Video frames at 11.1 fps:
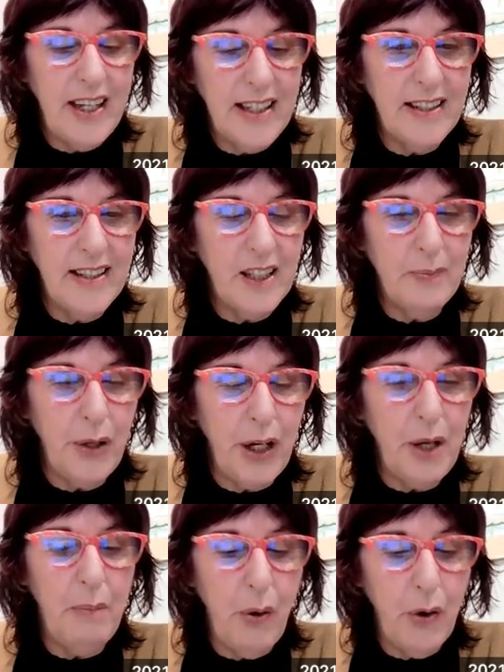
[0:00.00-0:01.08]
it's pretty
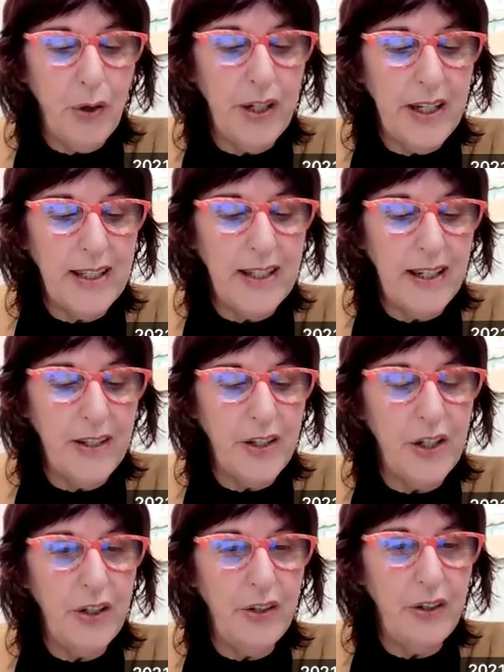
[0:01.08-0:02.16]
important, isn't it,
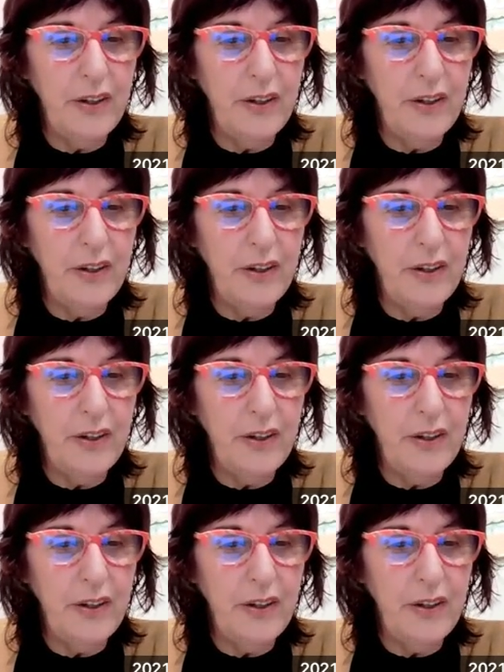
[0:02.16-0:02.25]
to